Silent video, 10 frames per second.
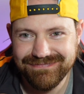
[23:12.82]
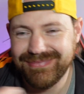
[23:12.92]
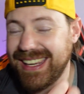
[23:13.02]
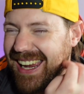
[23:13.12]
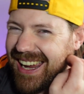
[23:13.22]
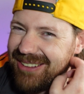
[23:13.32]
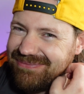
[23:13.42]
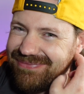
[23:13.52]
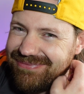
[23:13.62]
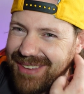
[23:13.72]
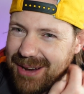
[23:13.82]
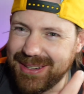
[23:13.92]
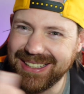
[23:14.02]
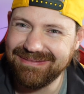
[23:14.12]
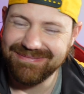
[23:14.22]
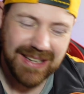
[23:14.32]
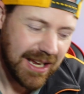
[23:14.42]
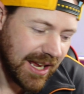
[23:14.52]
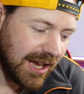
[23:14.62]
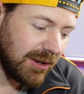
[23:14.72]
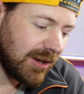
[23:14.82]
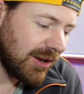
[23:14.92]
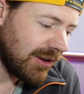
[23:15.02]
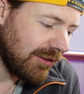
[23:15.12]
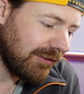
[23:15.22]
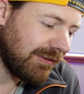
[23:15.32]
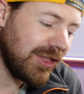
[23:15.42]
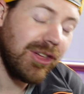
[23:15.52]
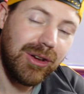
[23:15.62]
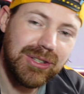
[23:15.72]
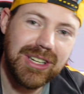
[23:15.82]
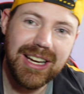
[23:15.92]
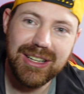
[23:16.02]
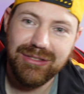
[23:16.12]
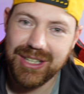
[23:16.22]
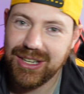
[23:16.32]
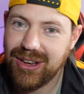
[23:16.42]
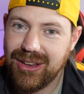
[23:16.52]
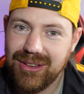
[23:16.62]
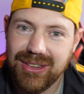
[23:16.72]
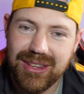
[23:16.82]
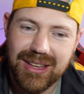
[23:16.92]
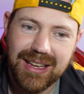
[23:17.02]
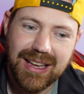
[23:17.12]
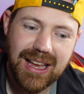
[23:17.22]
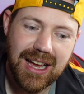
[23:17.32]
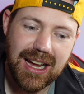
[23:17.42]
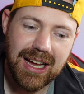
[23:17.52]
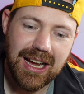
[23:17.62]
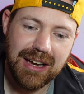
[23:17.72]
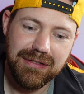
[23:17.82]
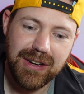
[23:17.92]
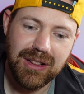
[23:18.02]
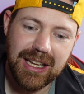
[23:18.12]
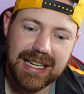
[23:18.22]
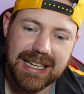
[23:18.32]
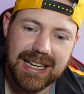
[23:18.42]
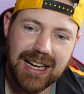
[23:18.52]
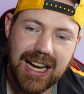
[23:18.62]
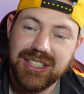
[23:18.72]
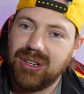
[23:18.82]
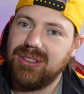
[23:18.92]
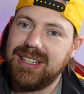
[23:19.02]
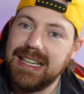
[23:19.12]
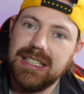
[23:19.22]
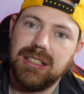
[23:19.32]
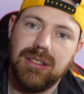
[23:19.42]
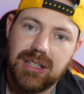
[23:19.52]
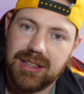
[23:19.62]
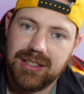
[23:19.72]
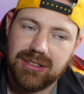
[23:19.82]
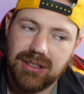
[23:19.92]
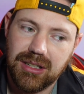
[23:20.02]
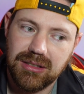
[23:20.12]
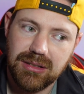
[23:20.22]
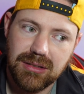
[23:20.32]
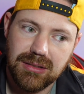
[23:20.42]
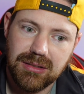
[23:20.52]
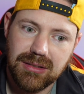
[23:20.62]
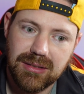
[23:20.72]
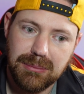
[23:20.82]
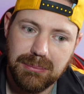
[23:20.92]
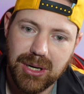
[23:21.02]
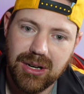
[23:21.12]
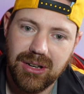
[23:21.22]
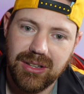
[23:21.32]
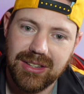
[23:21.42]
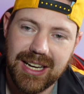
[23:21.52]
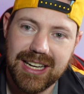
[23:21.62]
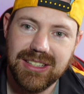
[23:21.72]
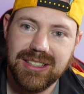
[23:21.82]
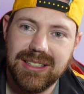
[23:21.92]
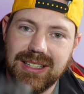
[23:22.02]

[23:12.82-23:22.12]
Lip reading: yeah, I mean, for those kind of videos, I feel like I don't need to look at the screen because I can just,